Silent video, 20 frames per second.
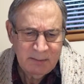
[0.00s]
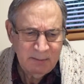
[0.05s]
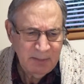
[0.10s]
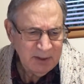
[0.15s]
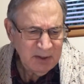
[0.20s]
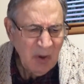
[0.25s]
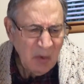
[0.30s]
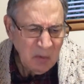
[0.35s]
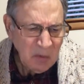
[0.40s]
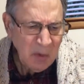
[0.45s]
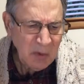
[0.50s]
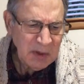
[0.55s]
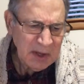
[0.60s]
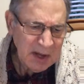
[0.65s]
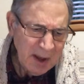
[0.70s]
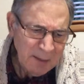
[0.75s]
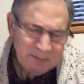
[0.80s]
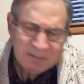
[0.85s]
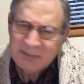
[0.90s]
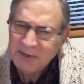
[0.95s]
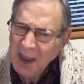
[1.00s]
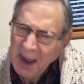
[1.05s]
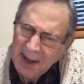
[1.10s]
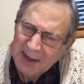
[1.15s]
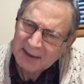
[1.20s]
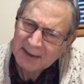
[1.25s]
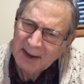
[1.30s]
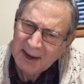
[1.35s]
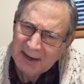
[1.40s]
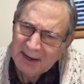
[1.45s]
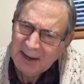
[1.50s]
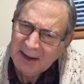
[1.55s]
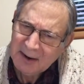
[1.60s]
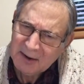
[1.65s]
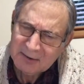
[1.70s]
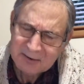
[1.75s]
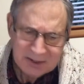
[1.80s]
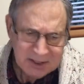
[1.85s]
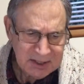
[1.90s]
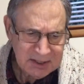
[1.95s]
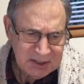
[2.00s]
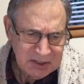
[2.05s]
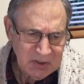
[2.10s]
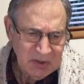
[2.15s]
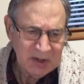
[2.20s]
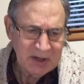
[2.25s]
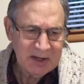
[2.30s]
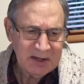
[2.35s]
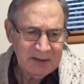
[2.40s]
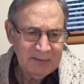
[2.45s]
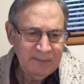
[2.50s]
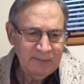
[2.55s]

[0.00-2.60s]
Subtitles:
but don't roll it up tight like he or she should.